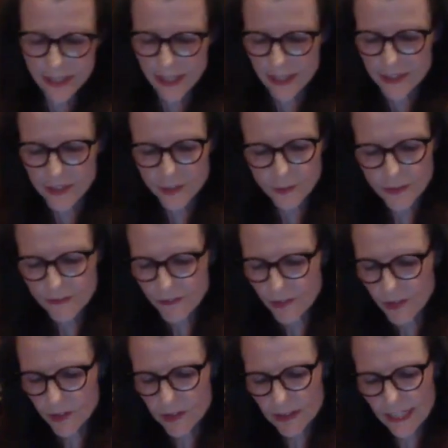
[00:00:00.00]
I know we've
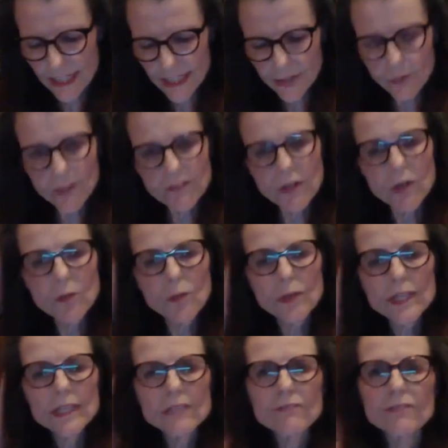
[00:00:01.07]
all had it. We've all
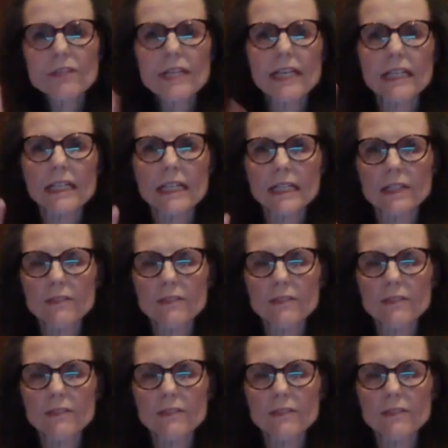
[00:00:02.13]
waited for that kind